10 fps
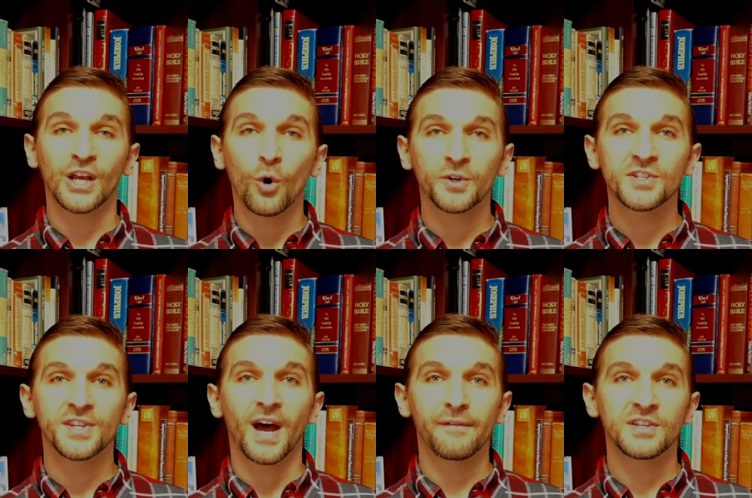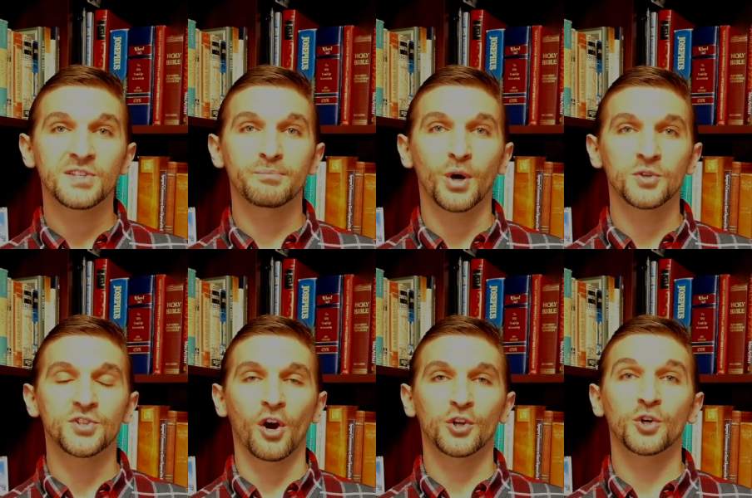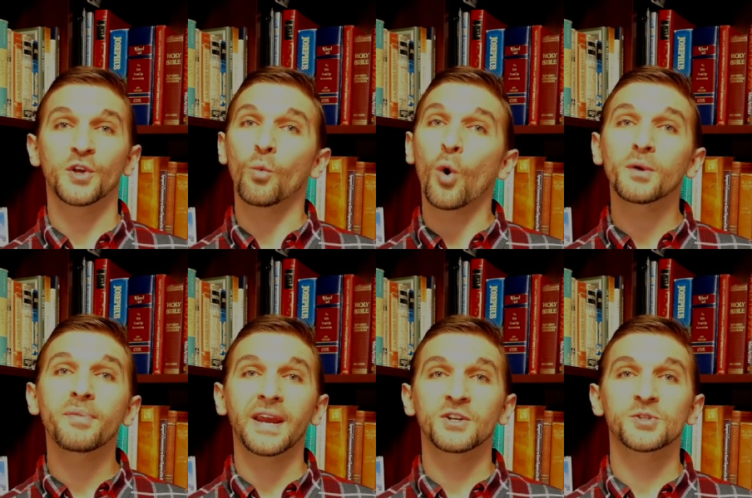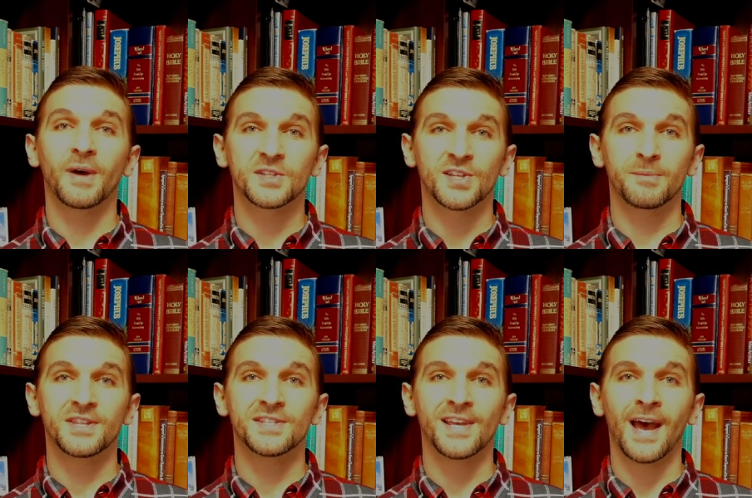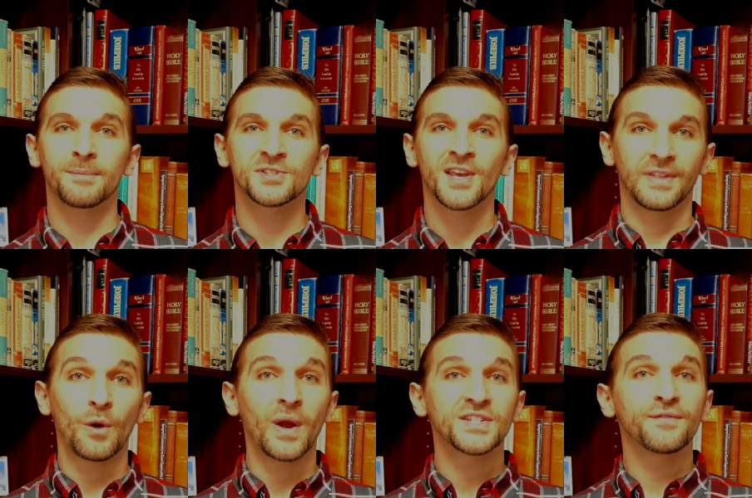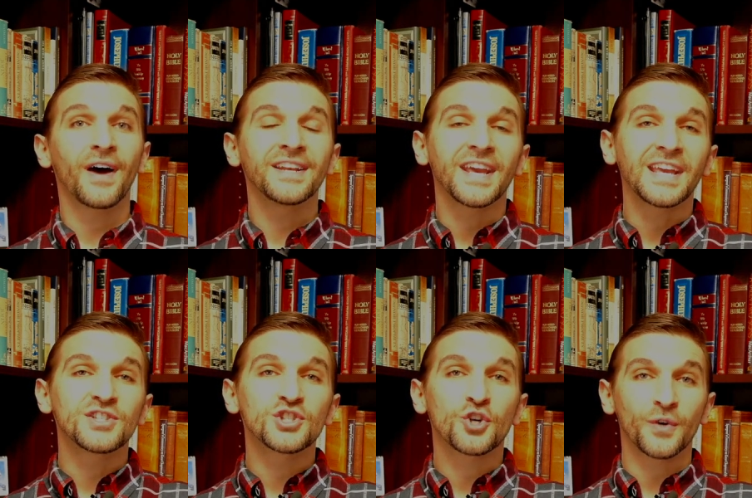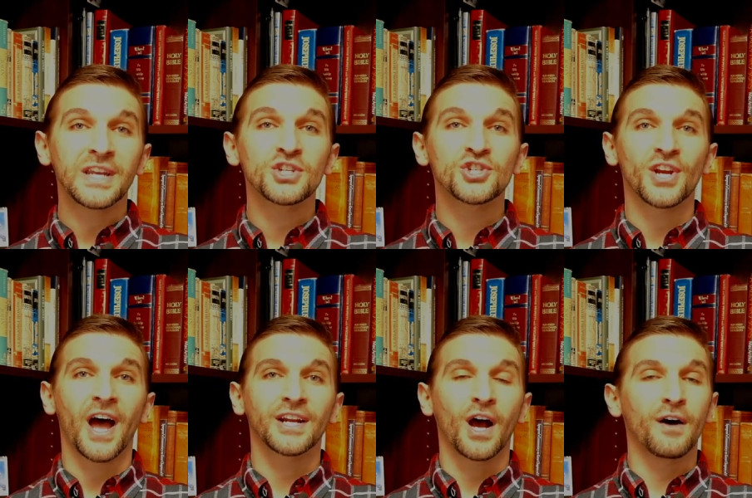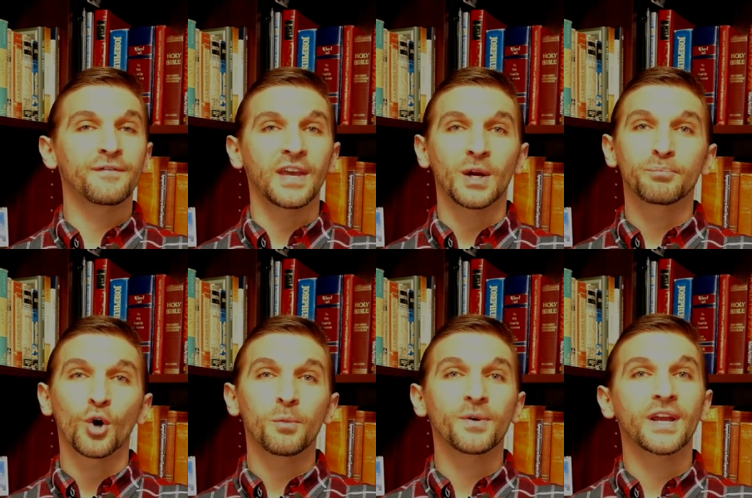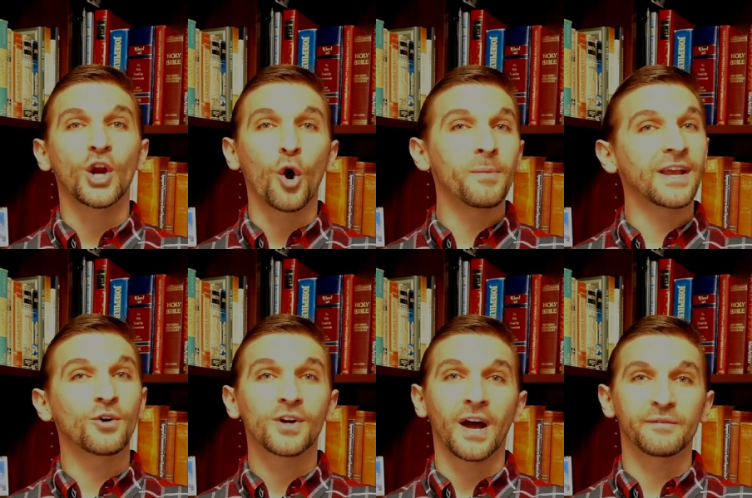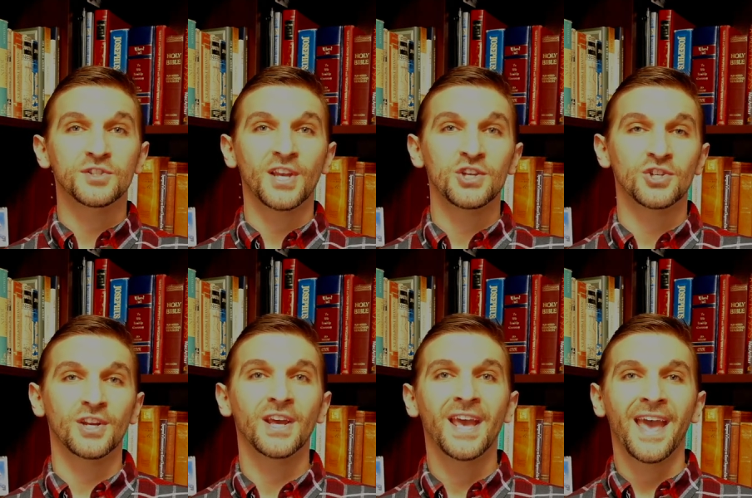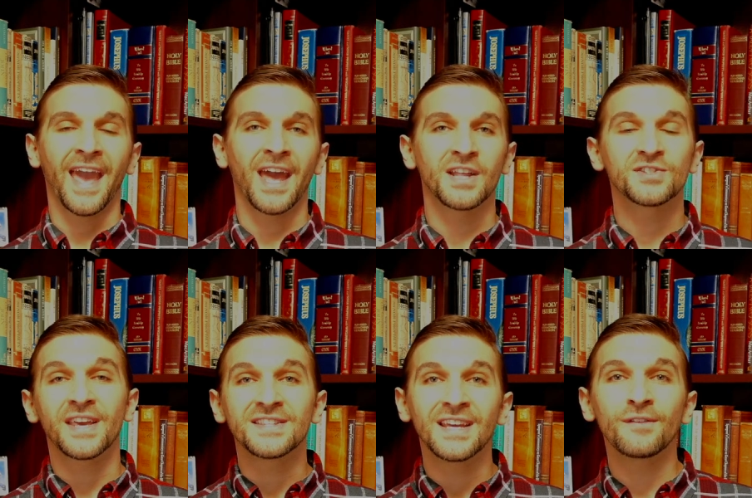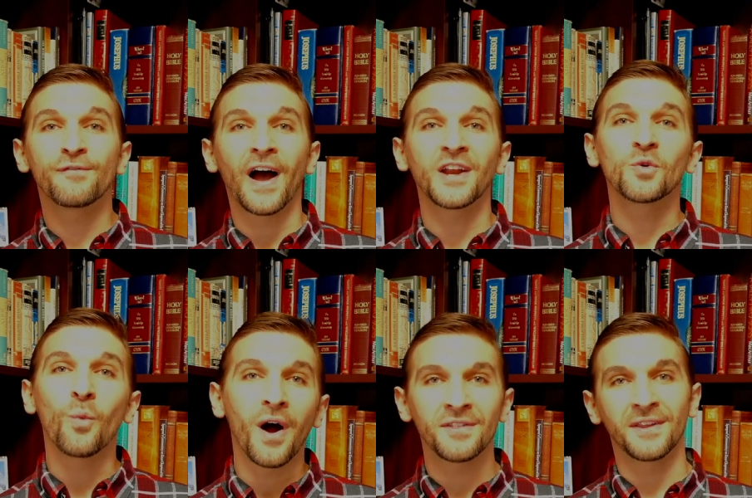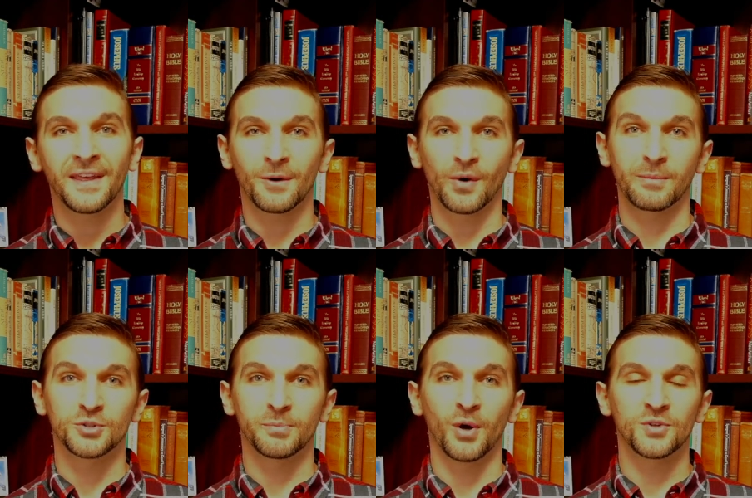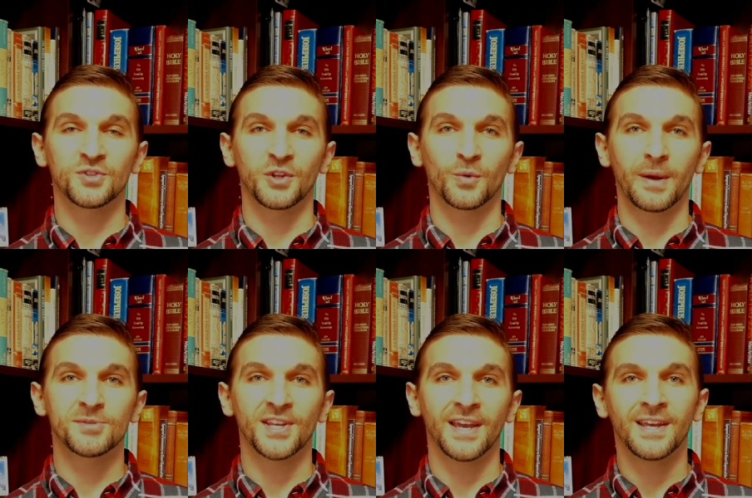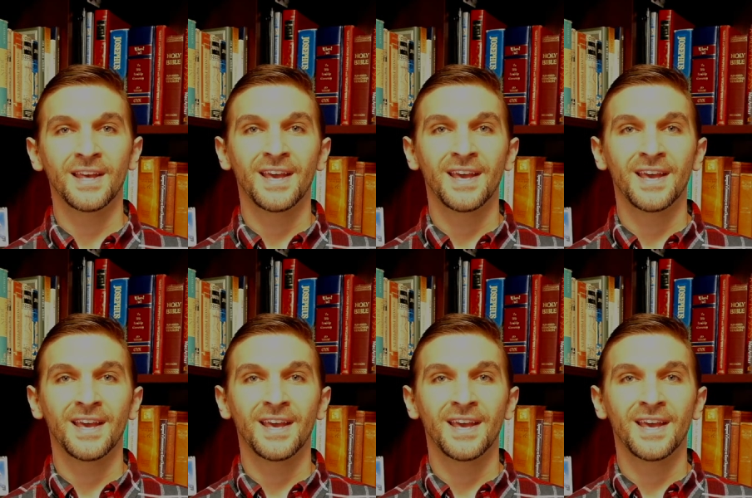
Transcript: And according to the Huffington Post article that warned parents about some of these apps, they went to find a screenshot of an appropriate Omegle conversation, and they did find one that they were able to post on their website.